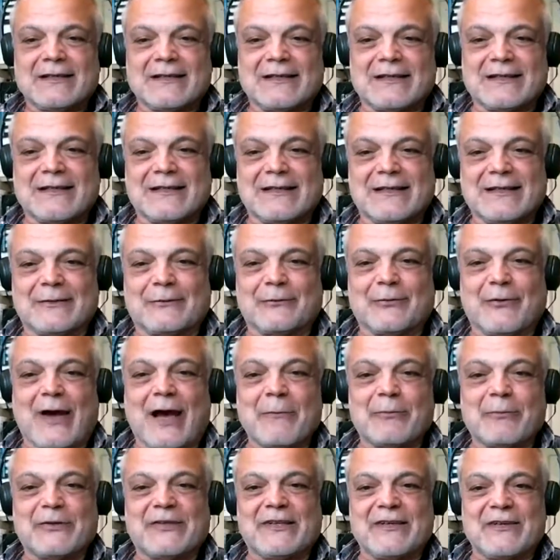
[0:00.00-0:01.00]
a
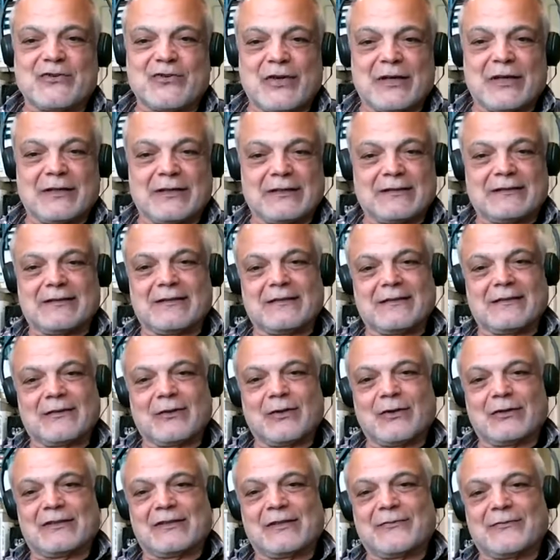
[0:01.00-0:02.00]
Trump T-shirt
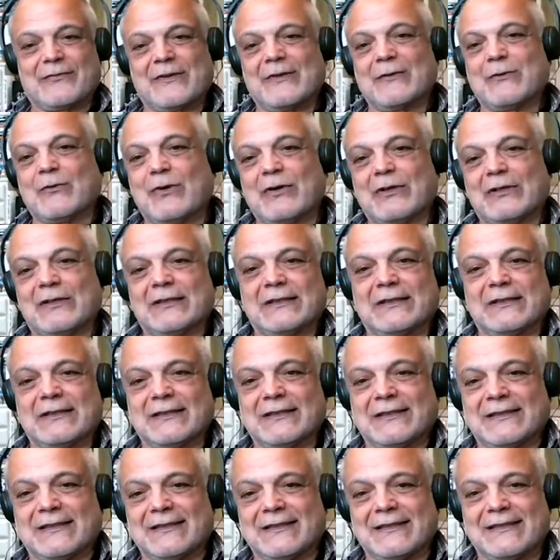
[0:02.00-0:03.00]
and not if they wore
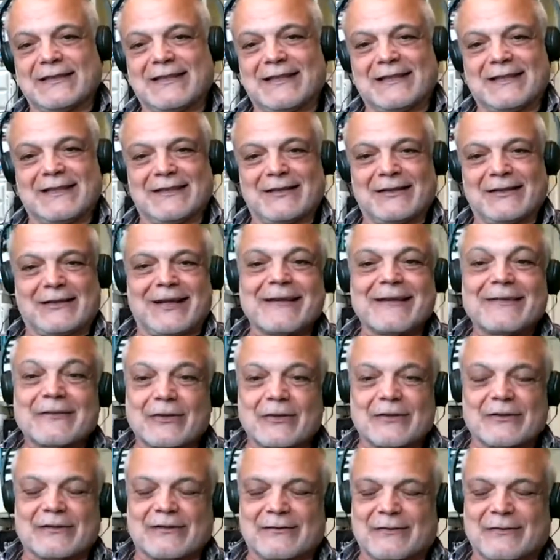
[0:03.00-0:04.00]
a Hillary
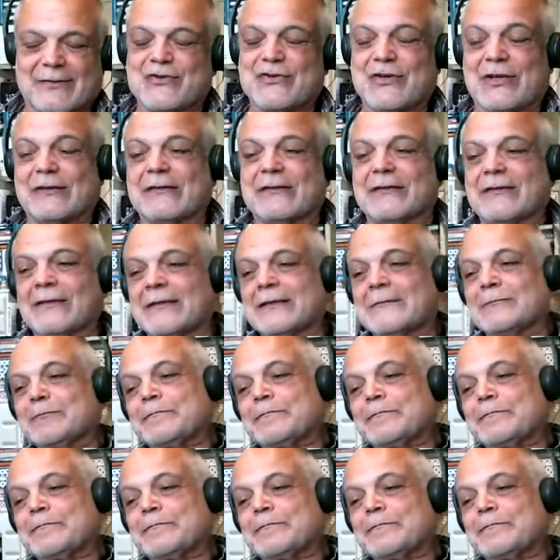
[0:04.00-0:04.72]
Clinton T-shirt.